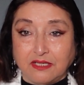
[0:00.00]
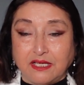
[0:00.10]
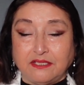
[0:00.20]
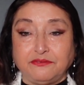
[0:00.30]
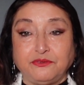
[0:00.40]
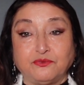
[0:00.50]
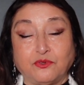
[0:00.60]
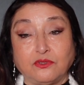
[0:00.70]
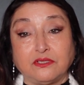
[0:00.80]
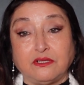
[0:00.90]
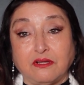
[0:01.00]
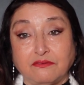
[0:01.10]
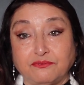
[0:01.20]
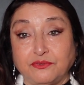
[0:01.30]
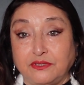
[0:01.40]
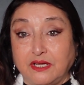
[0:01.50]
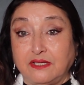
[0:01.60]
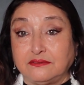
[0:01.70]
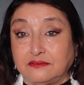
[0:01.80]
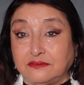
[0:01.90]
And if you fall in love with
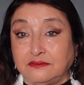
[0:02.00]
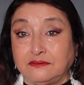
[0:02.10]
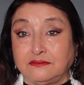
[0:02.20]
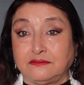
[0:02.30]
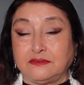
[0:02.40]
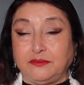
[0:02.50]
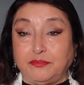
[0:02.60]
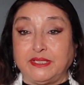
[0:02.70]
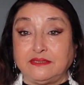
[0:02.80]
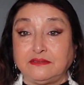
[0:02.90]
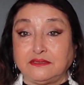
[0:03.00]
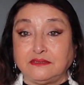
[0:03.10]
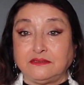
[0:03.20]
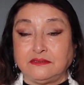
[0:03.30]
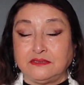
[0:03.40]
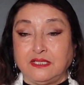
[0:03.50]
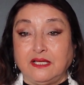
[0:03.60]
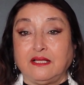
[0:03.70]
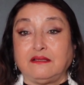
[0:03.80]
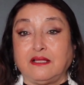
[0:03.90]
that event
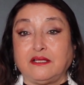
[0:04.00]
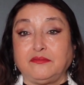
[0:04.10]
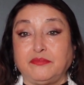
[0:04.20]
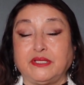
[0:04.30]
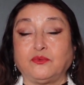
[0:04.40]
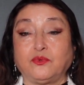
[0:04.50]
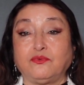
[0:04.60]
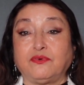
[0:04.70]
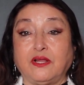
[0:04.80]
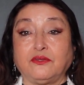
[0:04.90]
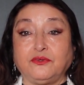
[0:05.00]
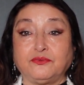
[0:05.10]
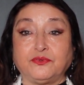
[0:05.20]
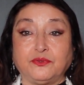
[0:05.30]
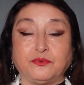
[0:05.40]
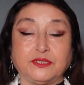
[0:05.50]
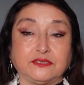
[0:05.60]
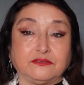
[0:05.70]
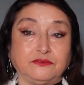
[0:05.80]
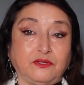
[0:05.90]
will follow you for the
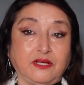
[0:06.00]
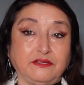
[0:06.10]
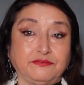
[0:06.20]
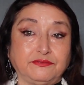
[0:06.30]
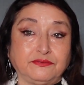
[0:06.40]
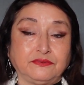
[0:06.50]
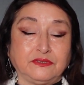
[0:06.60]
rest of your life.